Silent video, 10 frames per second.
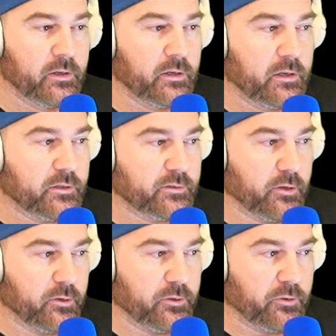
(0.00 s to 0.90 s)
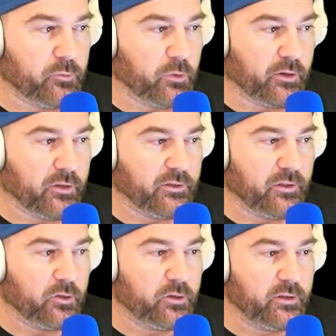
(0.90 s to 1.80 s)
So you could work on
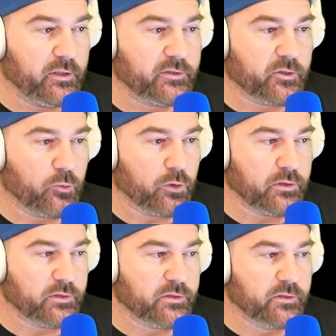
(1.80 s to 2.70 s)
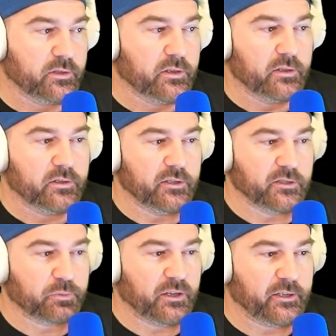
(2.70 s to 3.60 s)
learning these chords. There's
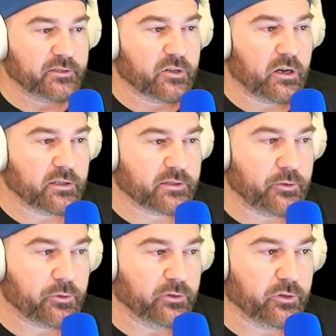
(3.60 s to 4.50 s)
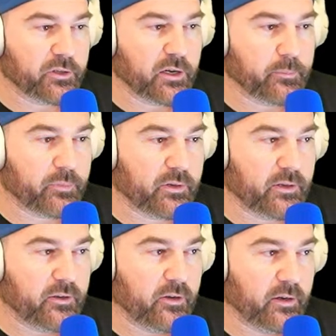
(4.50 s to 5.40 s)
plenty of songs that you can look up
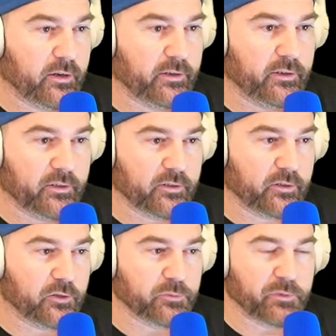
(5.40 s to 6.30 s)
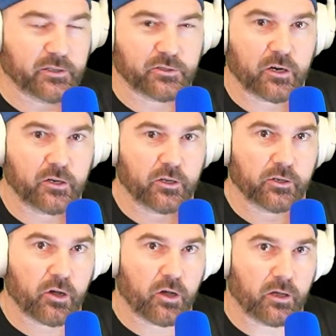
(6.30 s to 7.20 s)
on
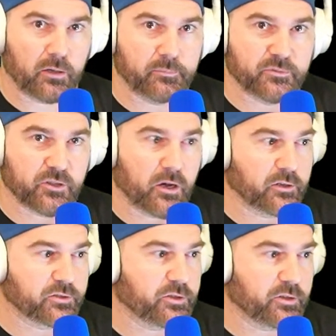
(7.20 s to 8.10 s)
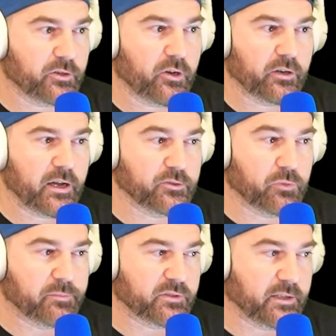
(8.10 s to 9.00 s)
ultimateguitar.com, Songster, all kinds of
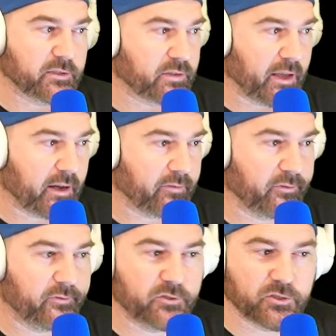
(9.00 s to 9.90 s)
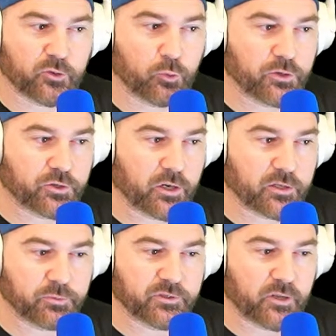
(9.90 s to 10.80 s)
websites that have just chord charts
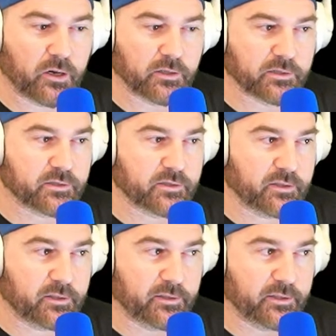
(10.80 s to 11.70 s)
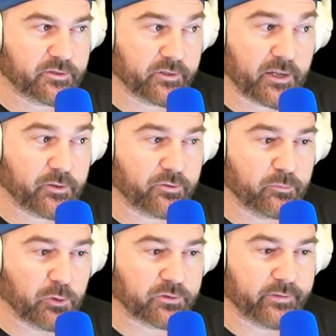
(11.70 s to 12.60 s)
with songs, and this will get you through
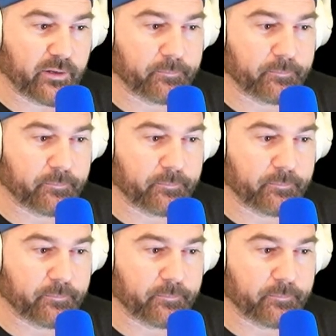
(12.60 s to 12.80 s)
most of them.